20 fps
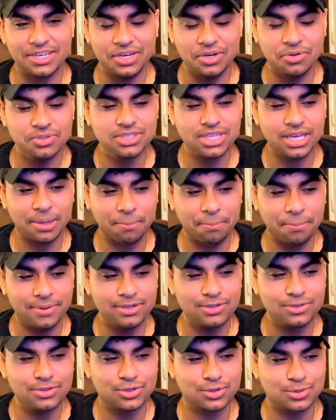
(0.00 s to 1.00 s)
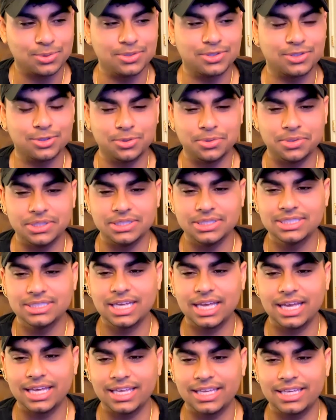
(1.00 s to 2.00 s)
It was like middle school too. It was
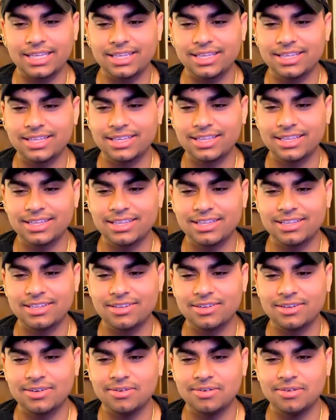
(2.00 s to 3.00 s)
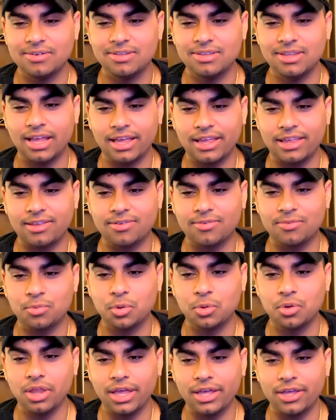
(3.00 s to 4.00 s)
like we
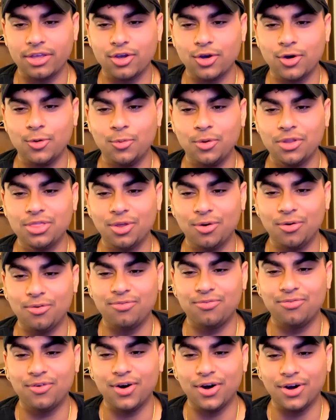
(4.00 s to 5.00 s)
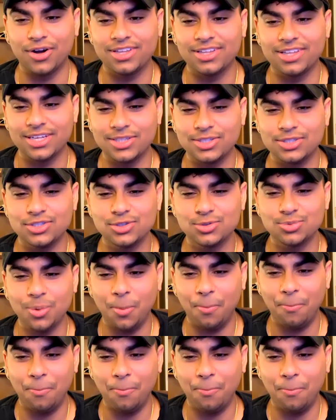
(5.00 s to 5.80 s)
were like, yo, what the fuck? Like this is what